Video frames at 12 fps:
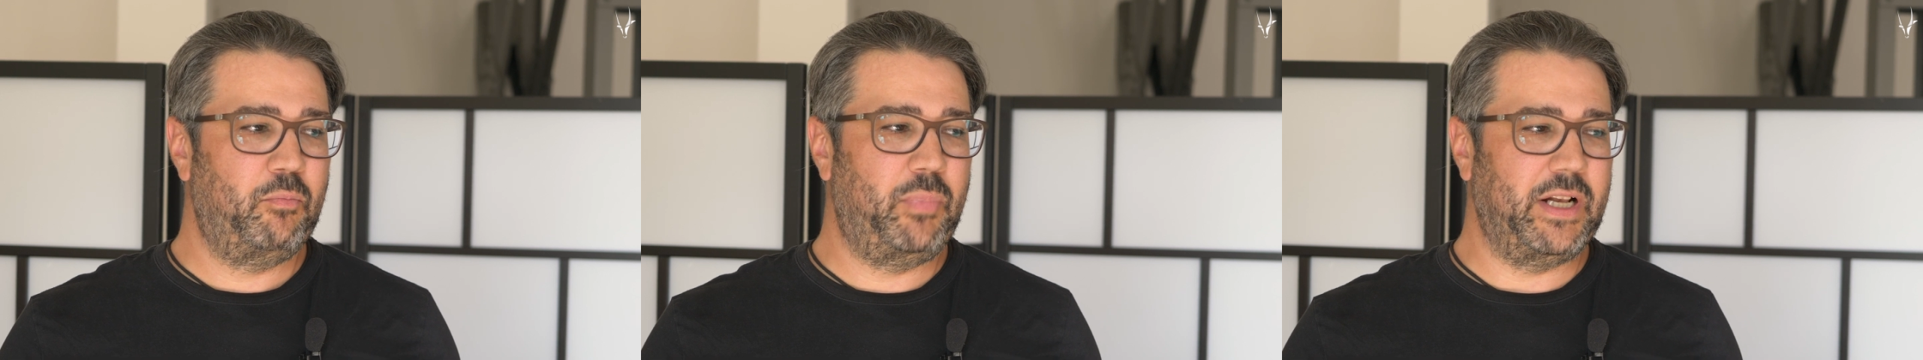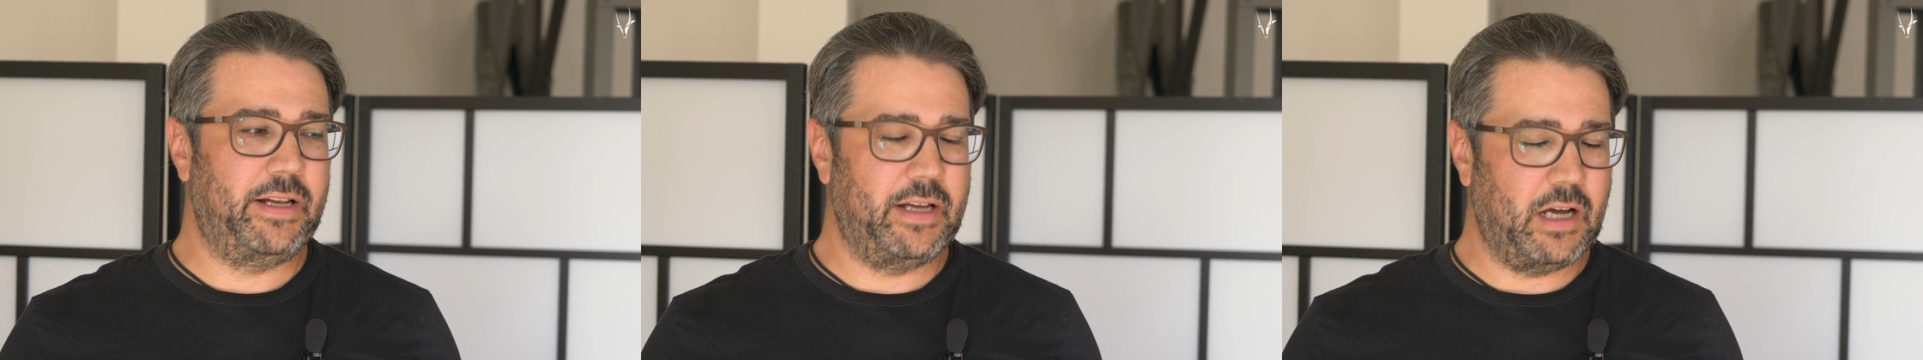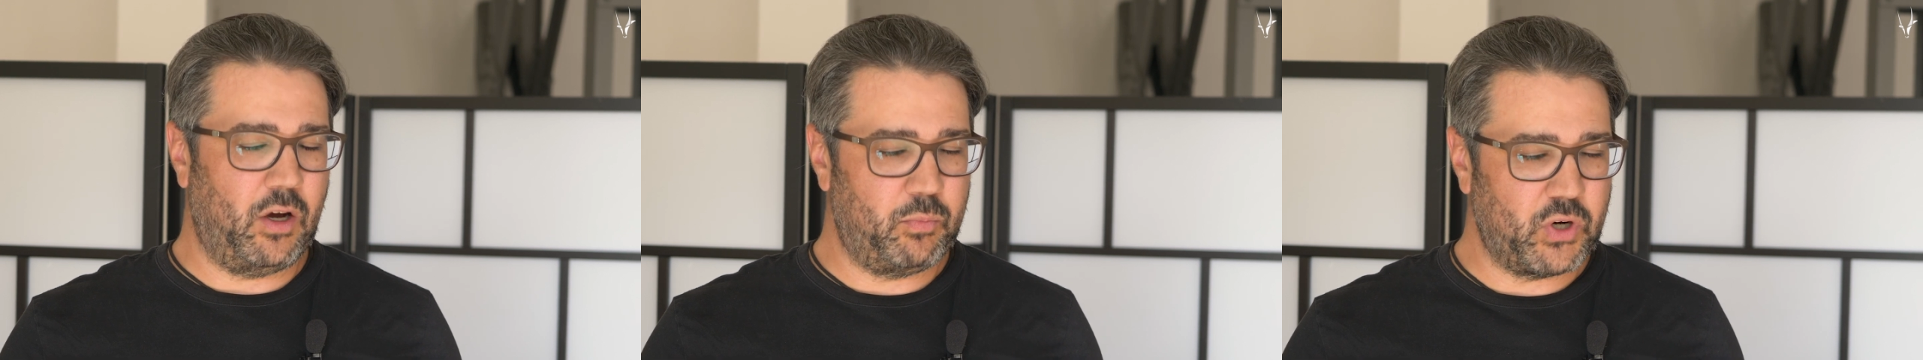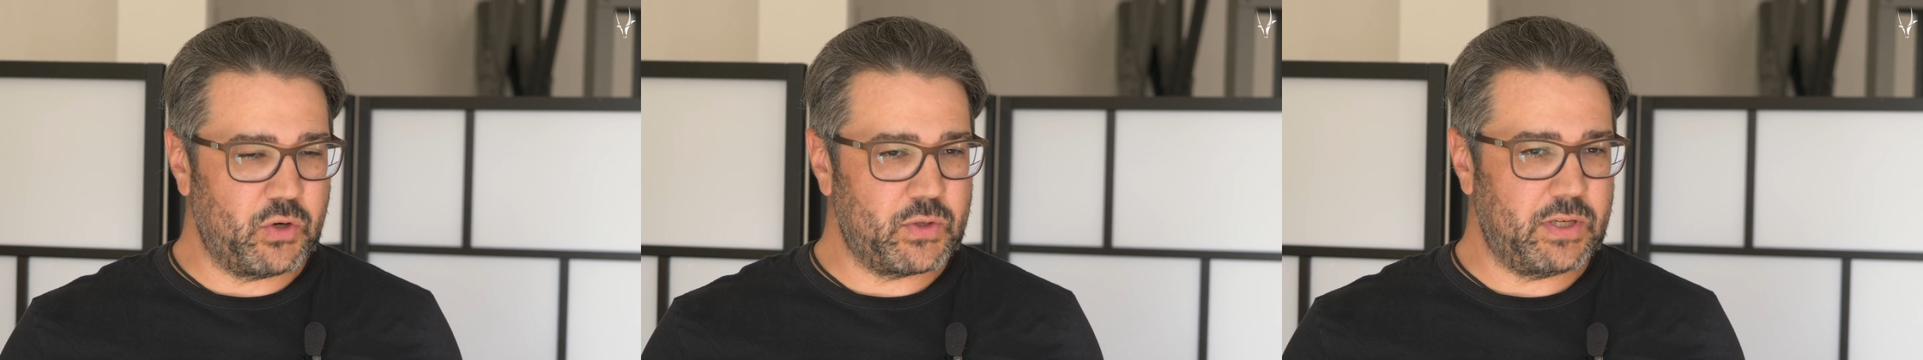building our
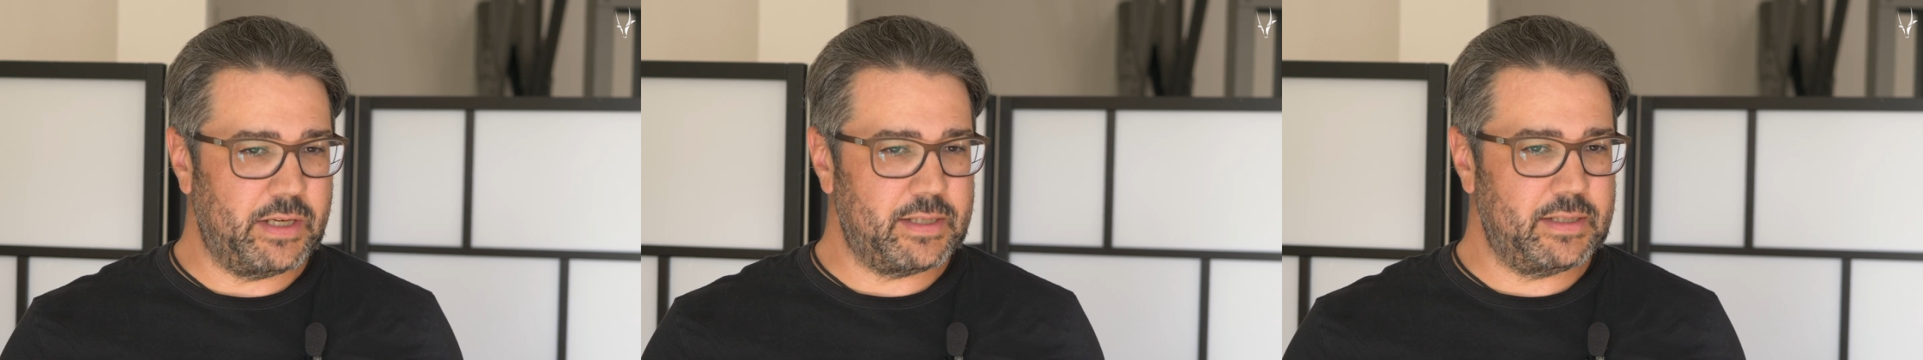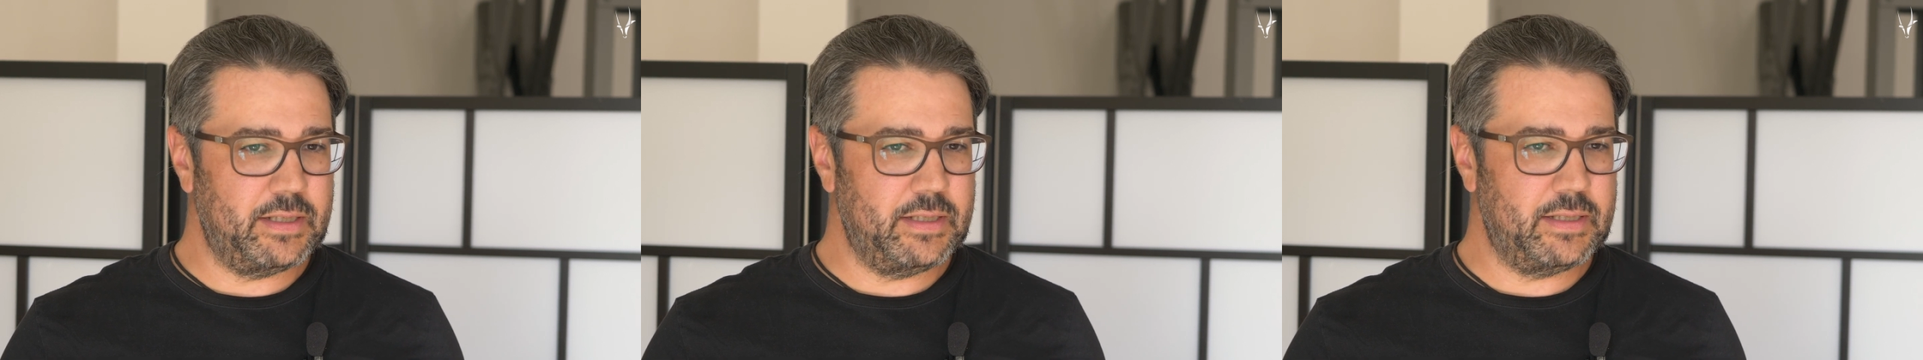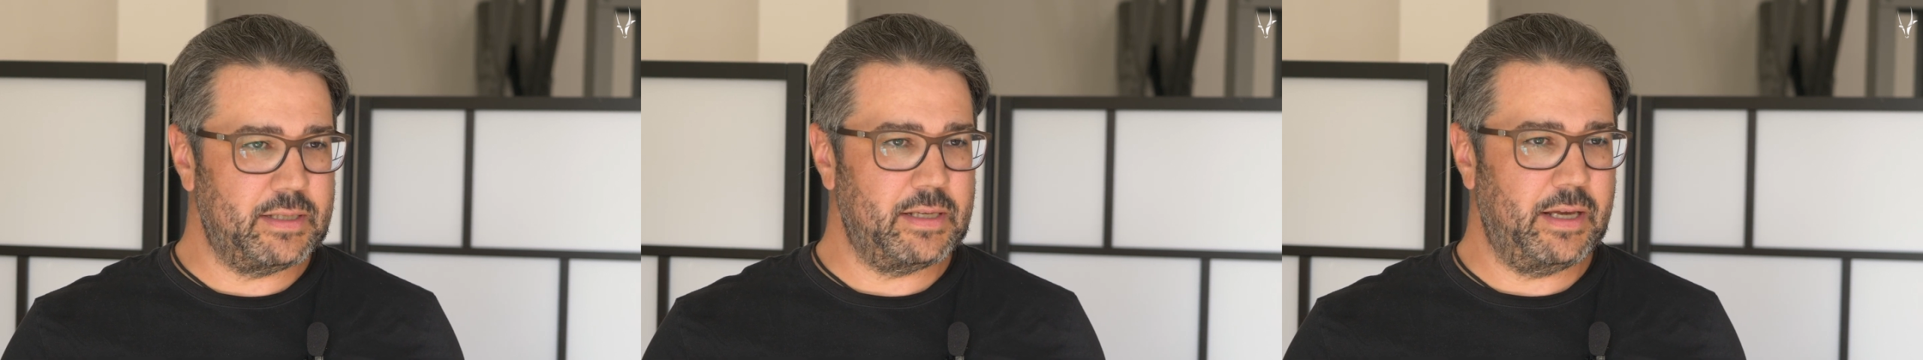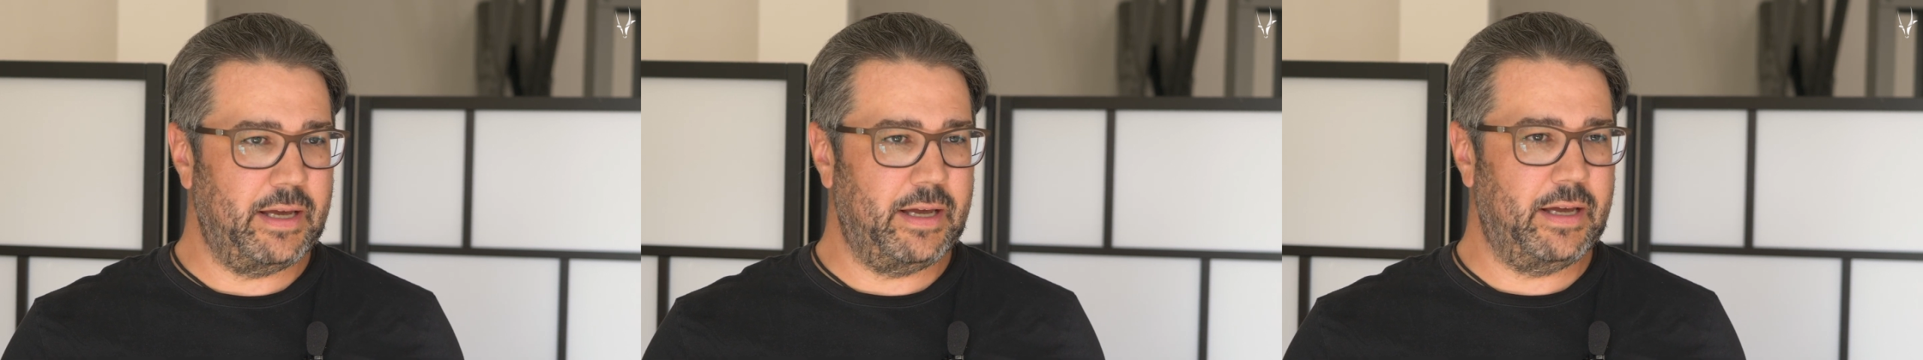processes
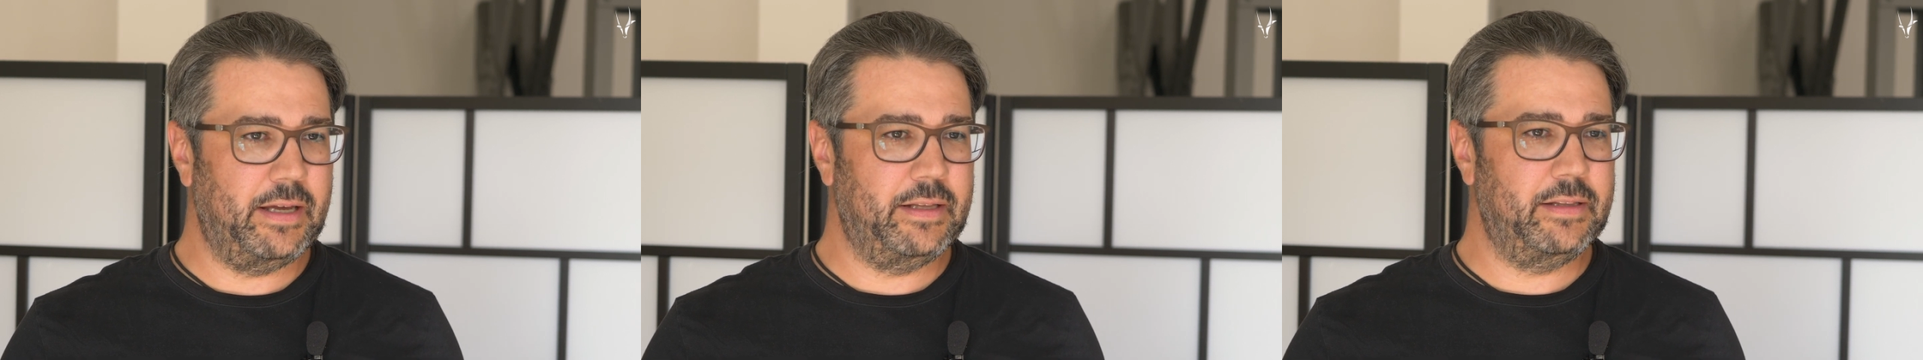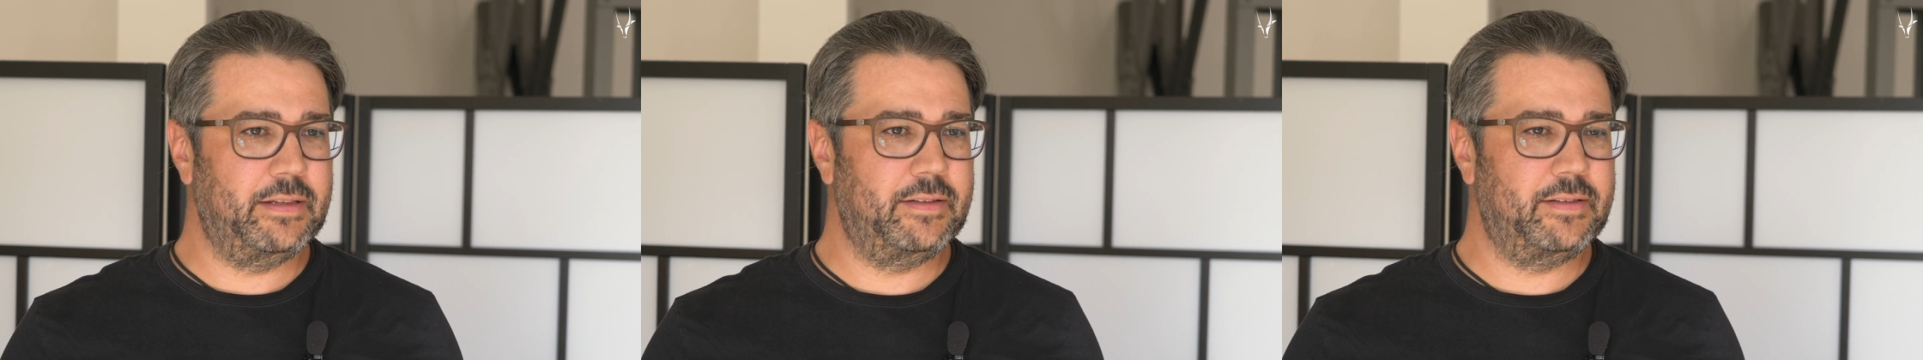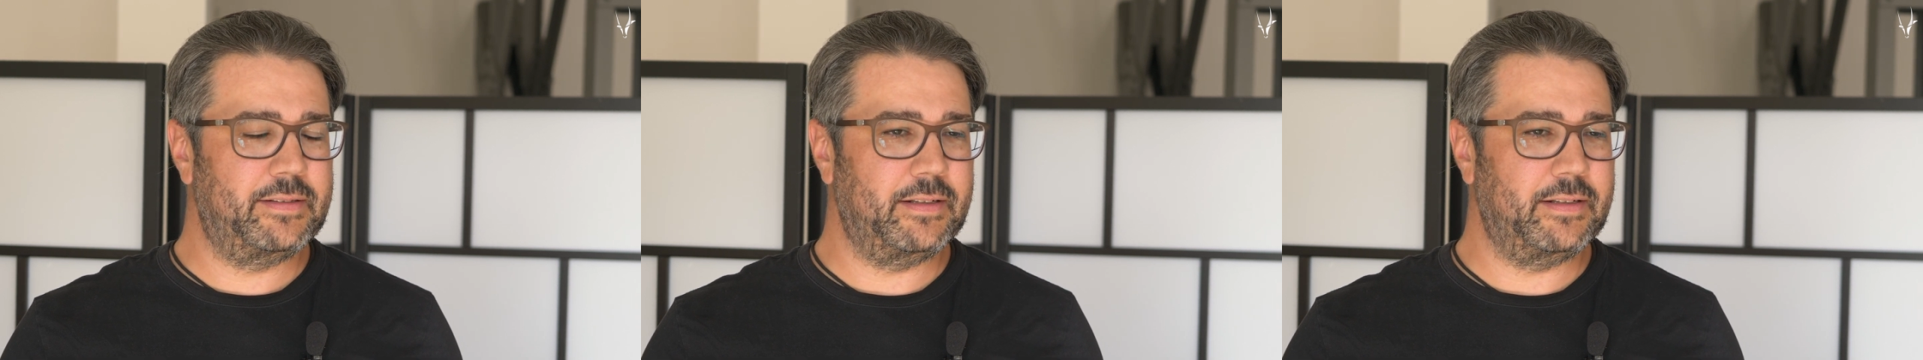and